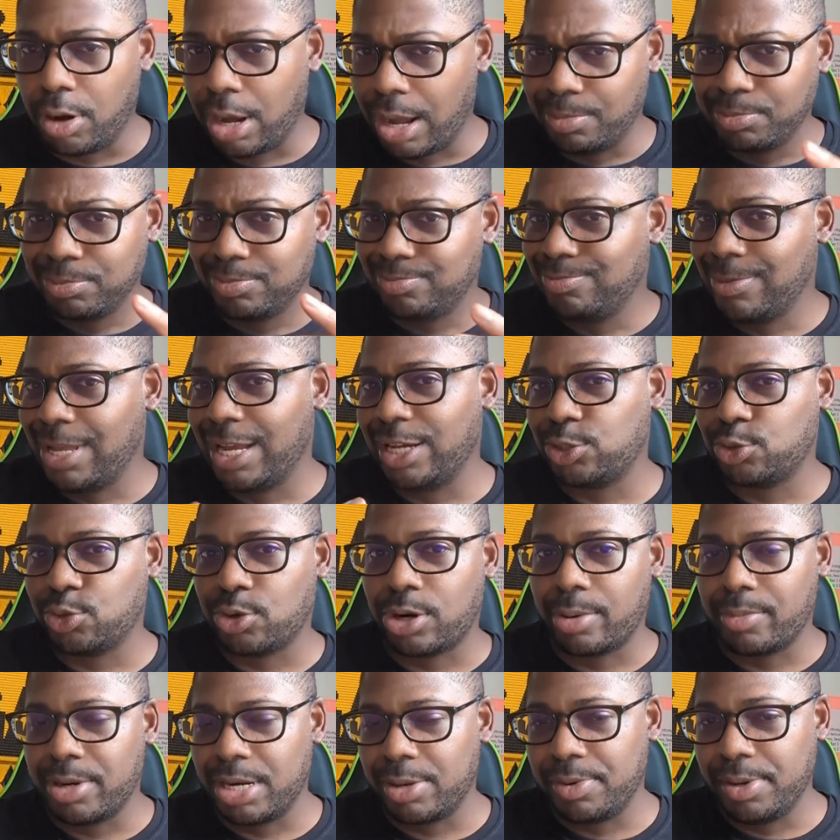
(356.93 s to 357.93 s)
I'm not sure
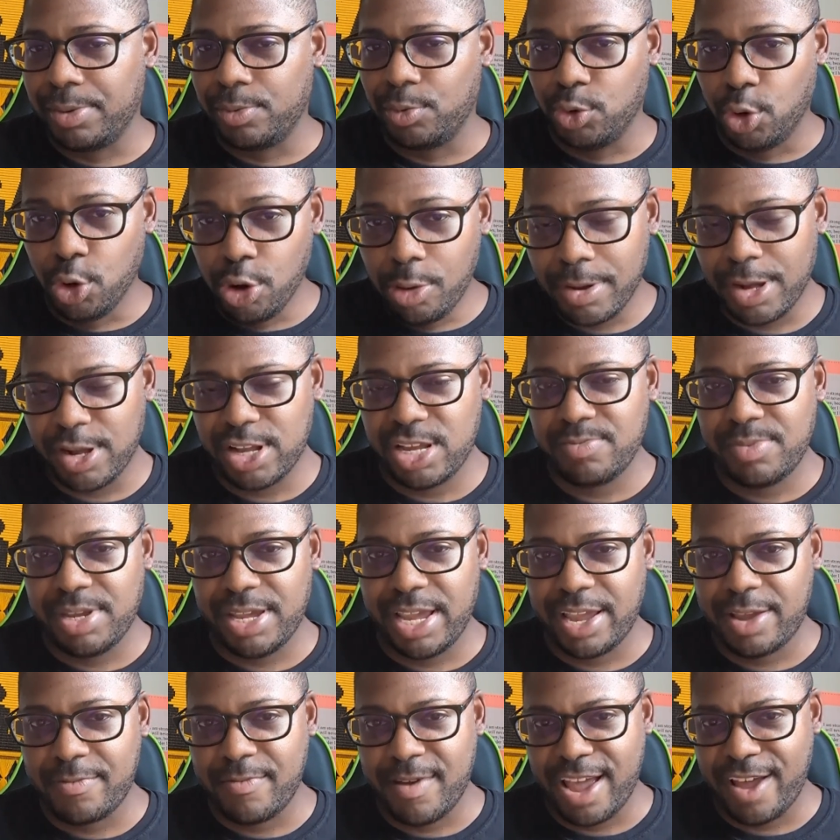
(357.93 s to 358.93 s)
how many people know about
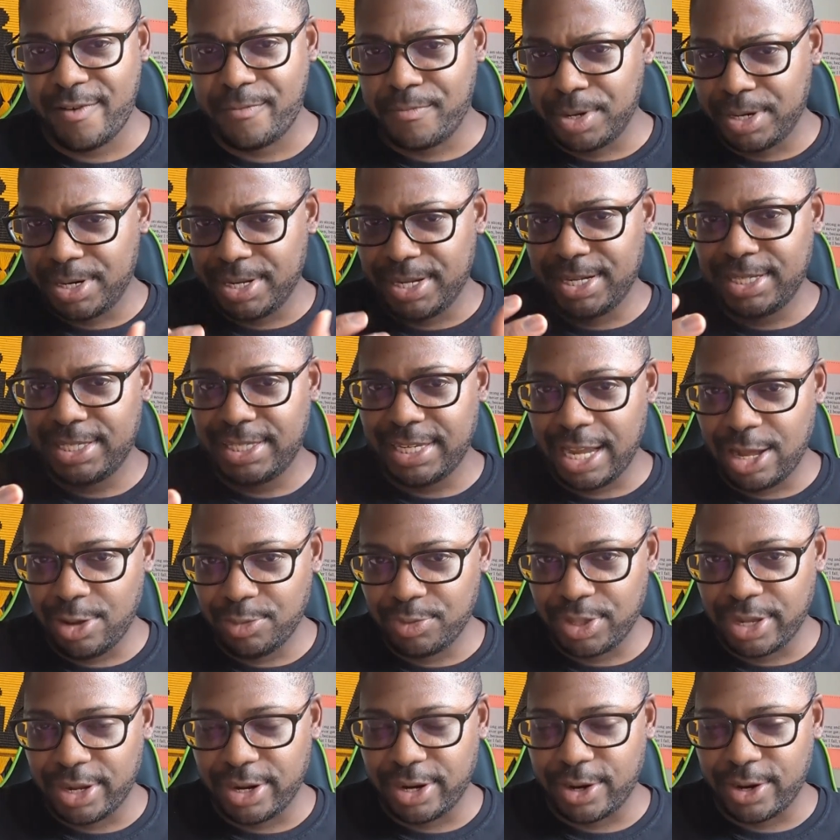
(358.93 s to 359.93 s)
NBA math, but it's out
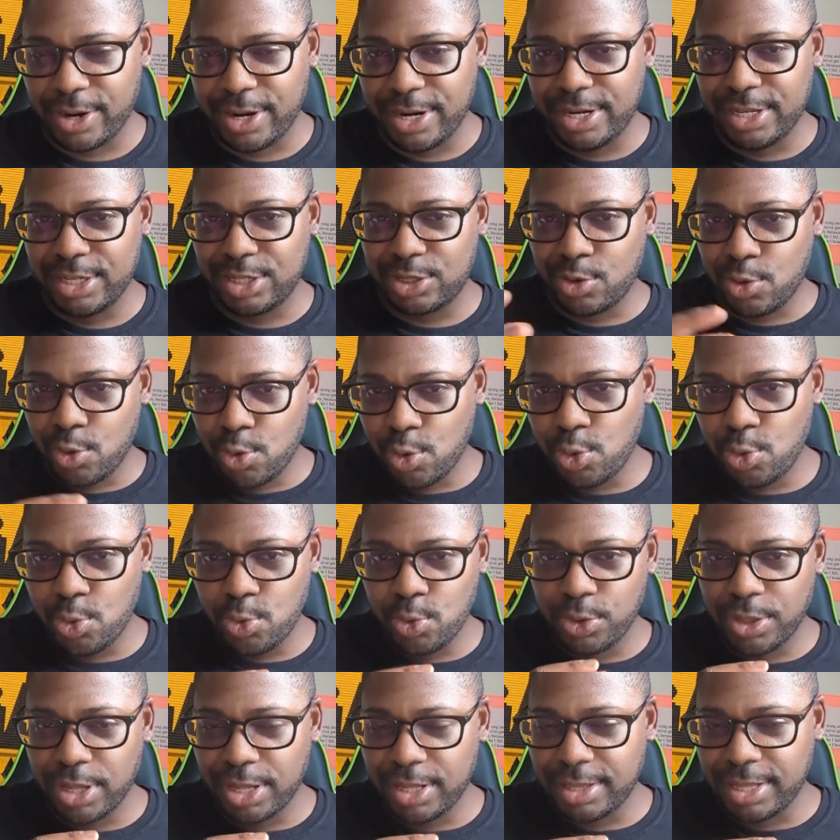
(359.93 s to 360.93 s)
there, and it's cool
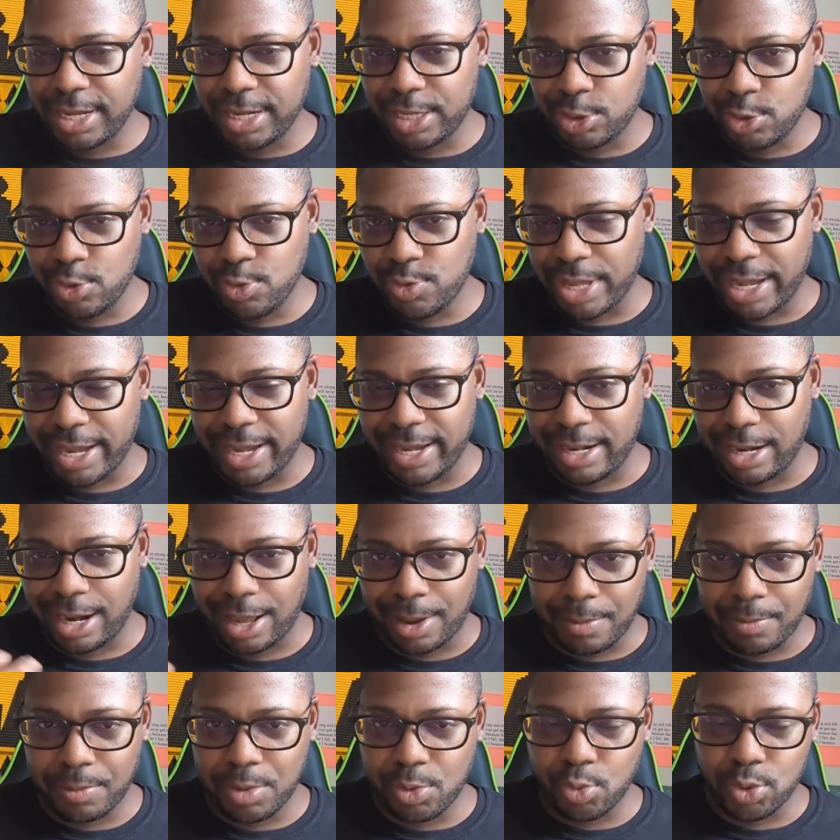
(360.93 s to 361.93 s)
that they do that. And
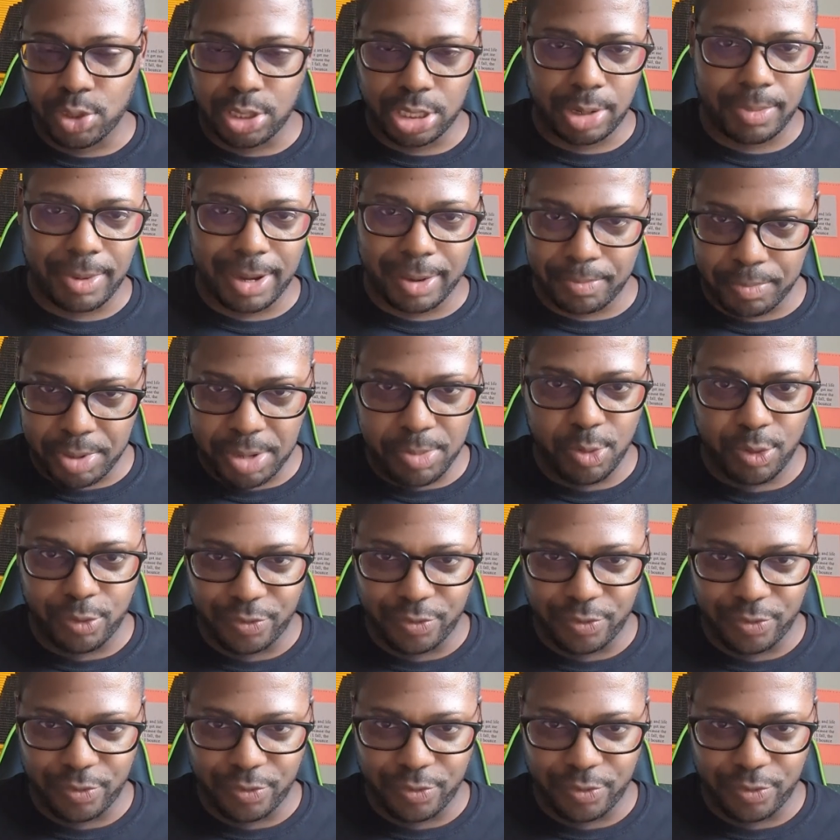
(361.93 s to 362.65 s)
I'd be willing to bet people will